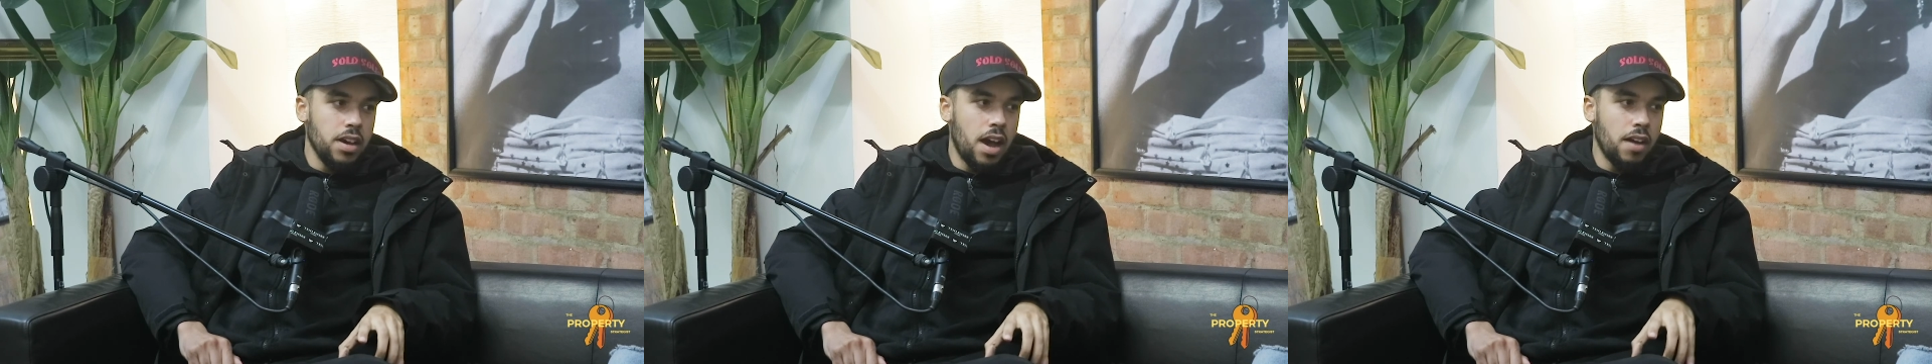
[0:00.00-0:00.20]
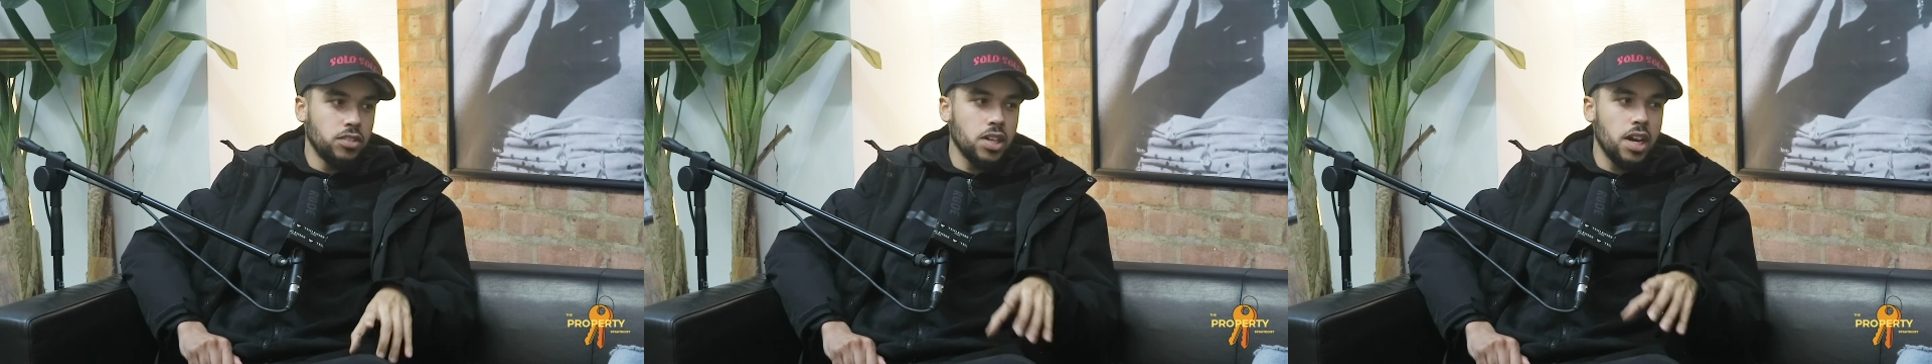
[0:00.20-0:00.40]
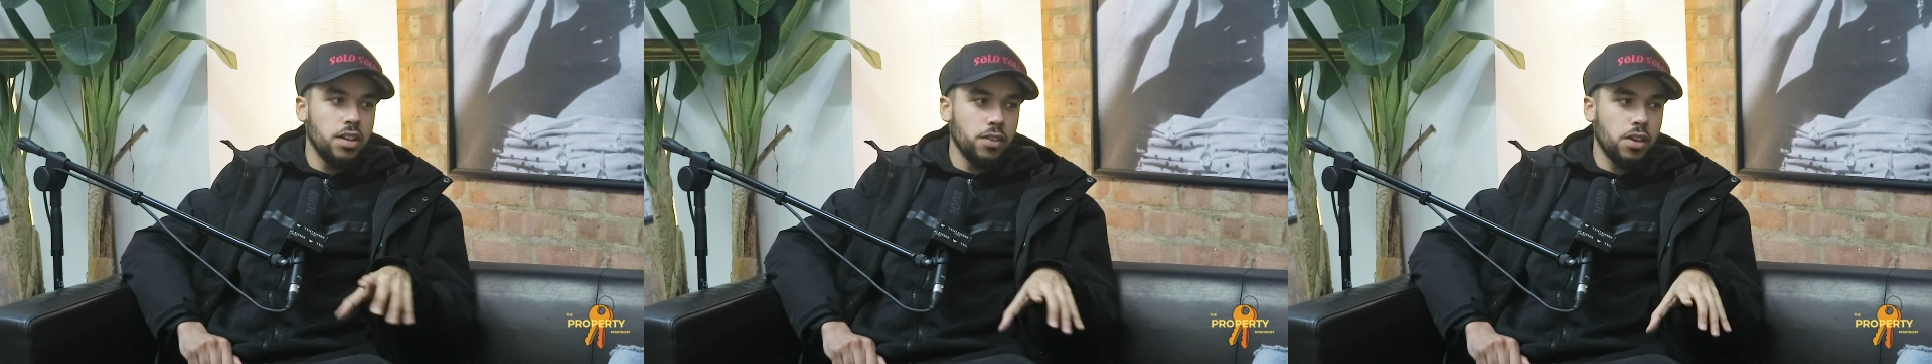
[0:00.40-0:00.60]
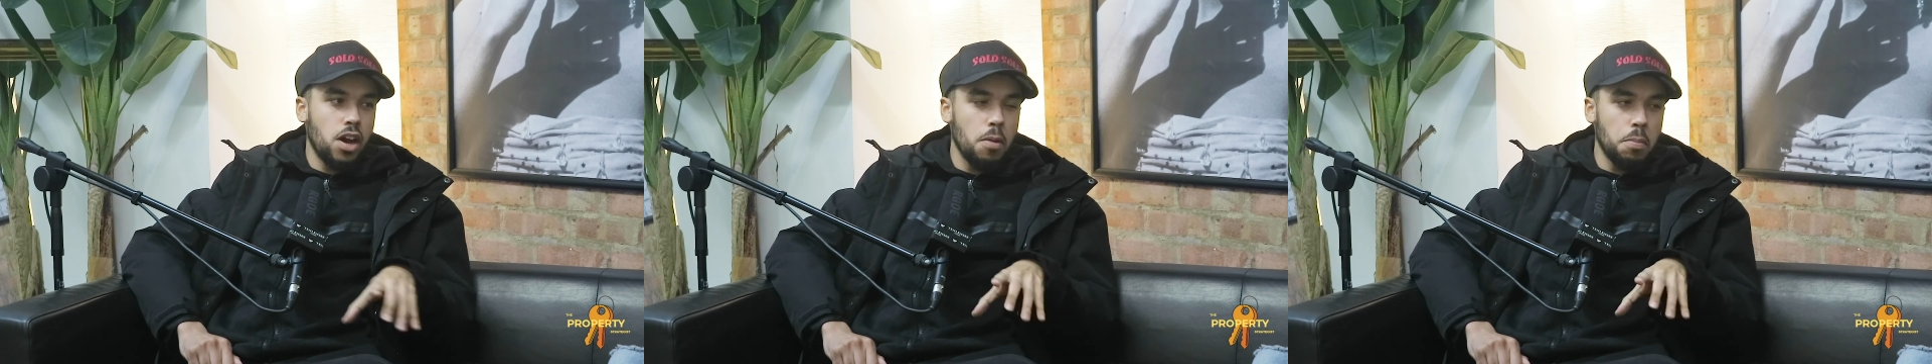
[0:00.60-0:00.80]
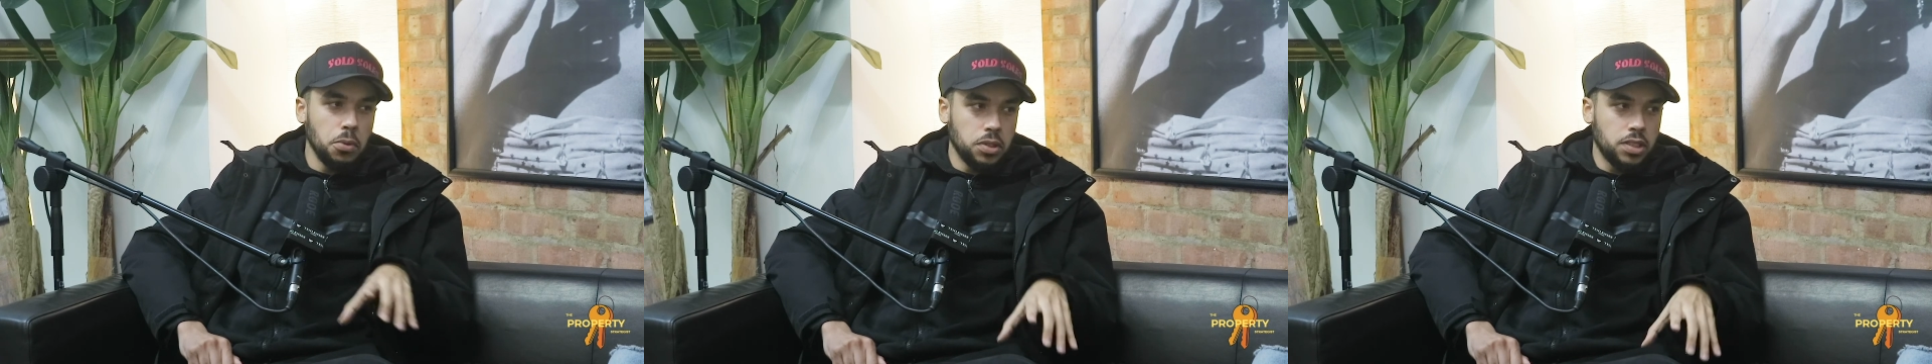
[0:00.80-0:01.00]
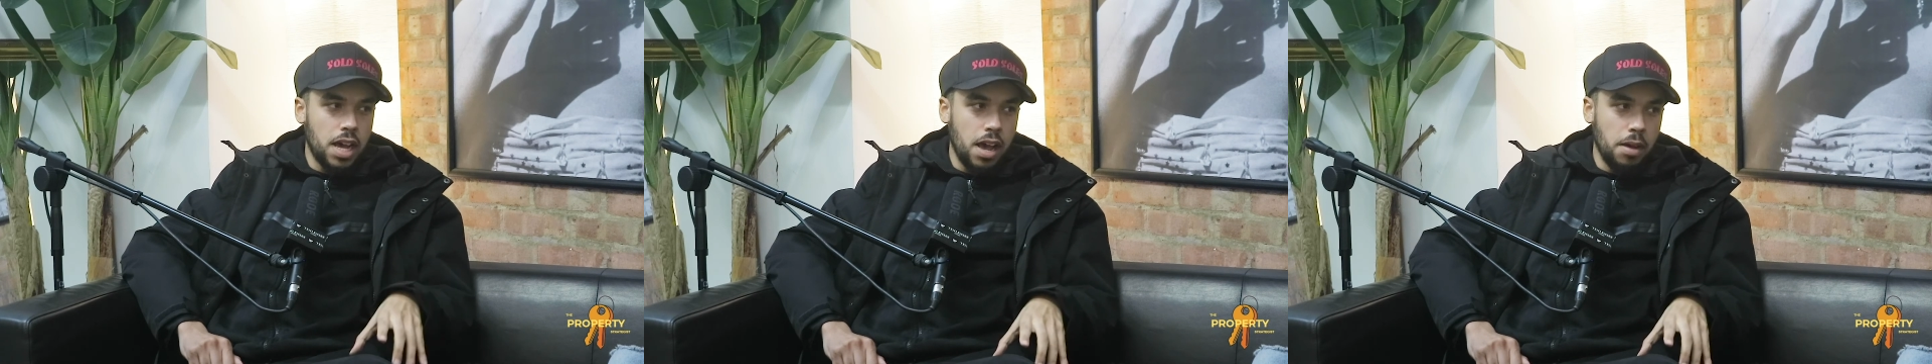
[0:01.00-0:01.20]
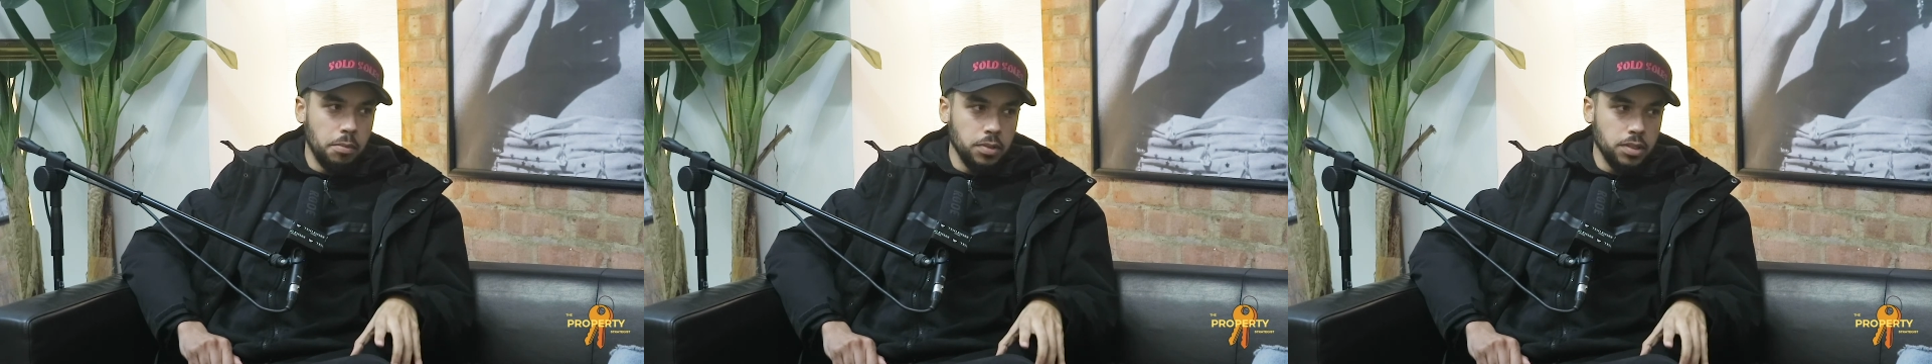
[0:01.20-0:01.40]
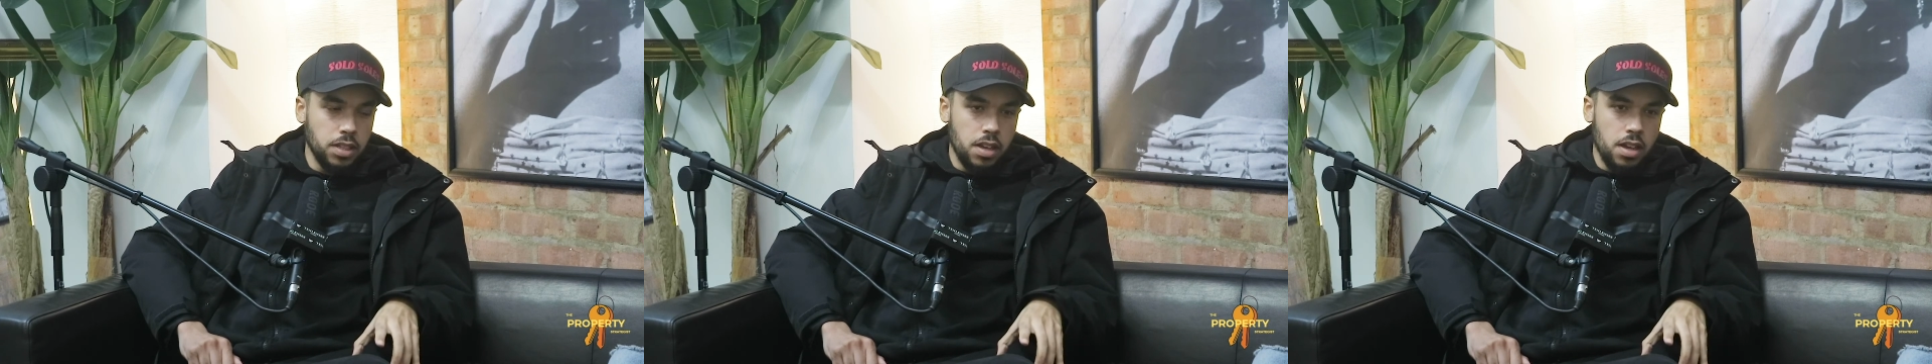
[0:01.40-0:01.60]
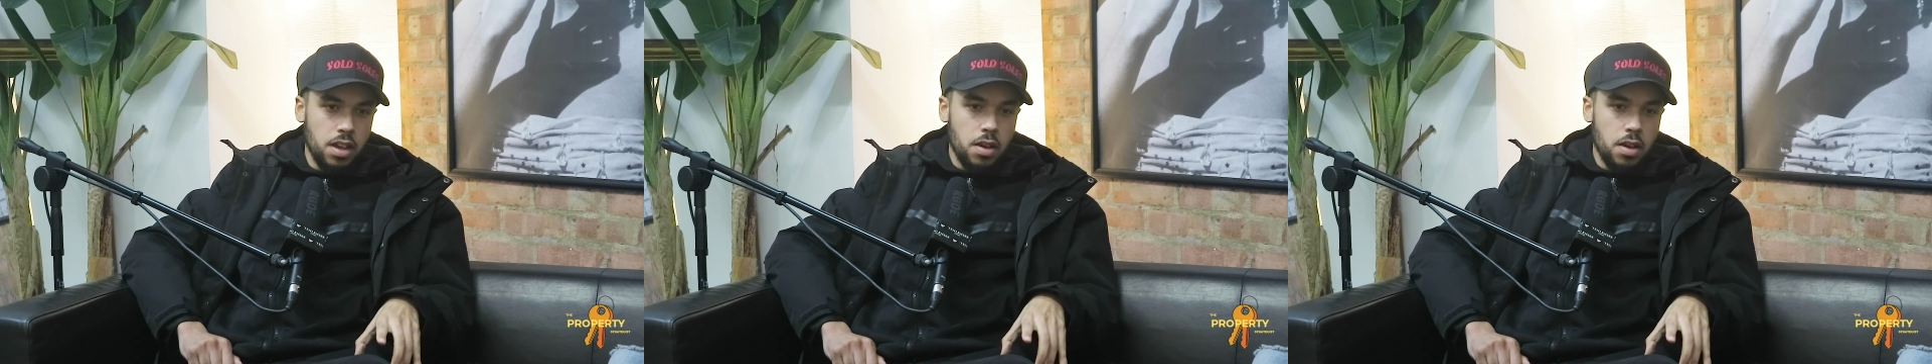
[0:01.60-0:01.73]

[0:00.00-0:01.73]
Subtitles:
I've tried a couple times.